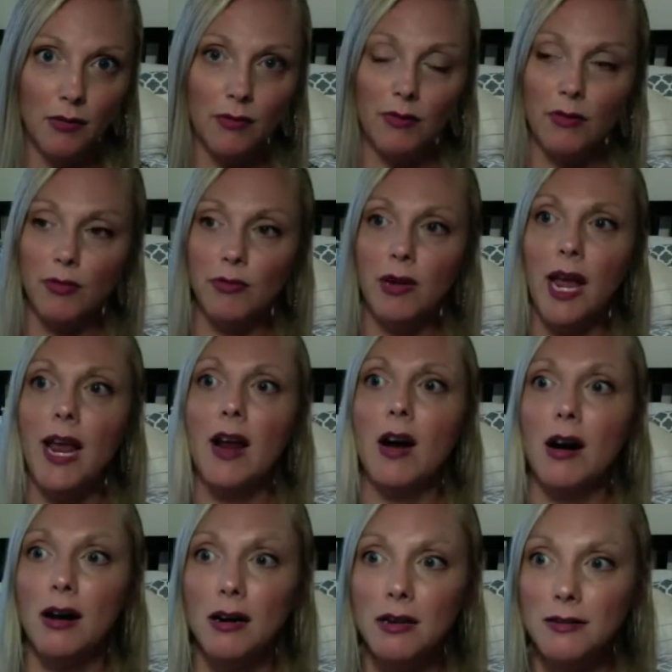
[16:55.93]
Create
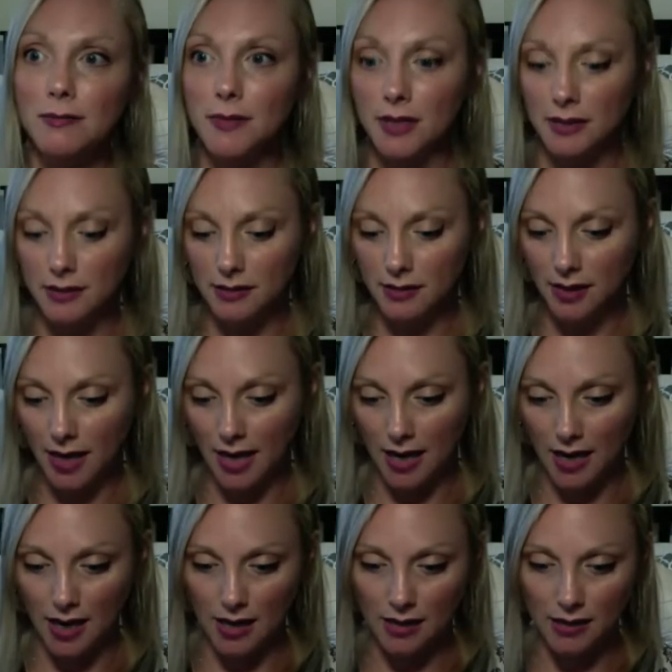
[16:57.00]
arguments
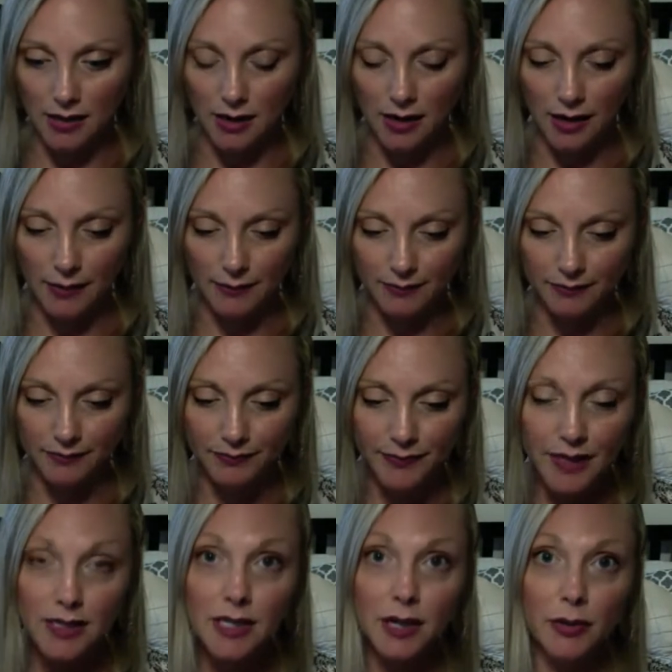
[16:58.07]
and
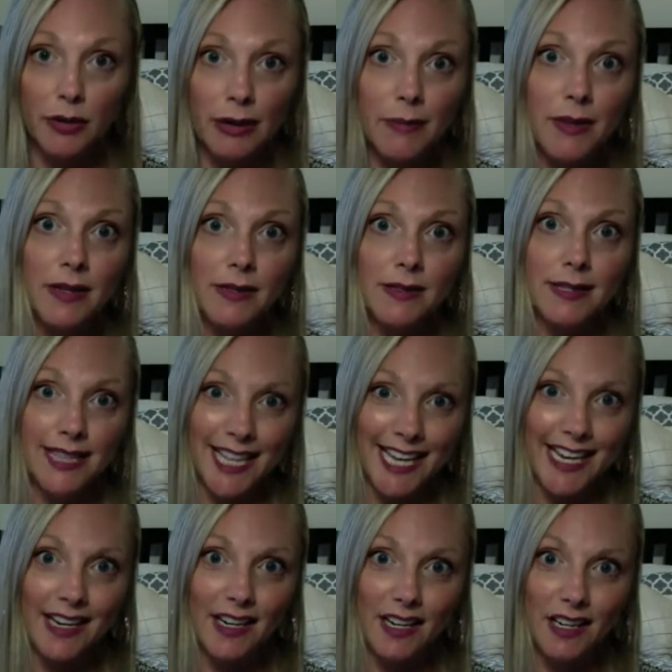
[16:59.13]
disagreements
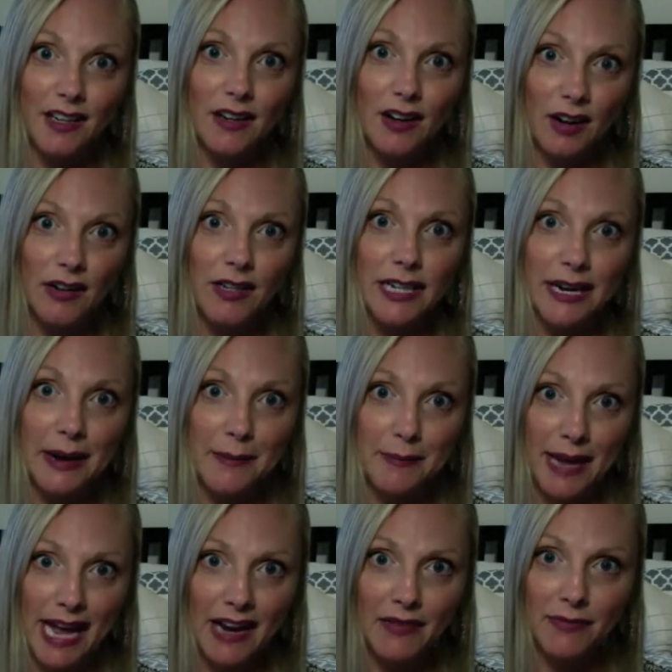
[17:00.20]
that are hard to come
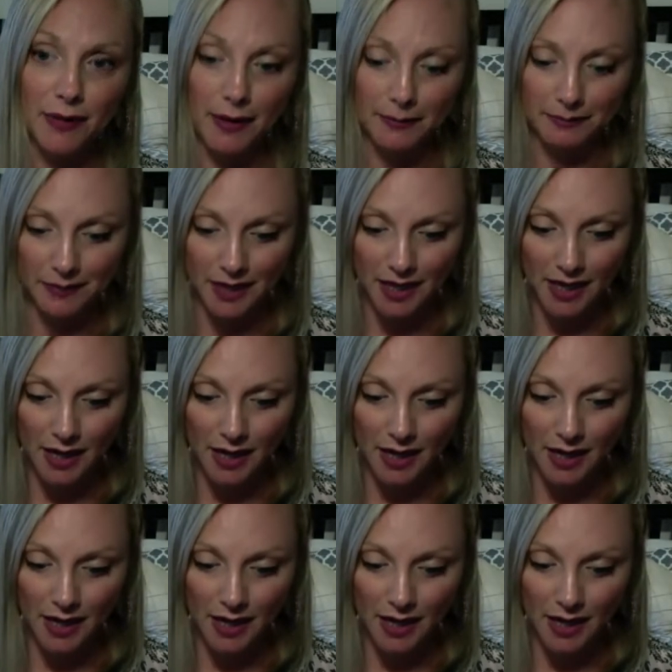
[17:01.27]
back from.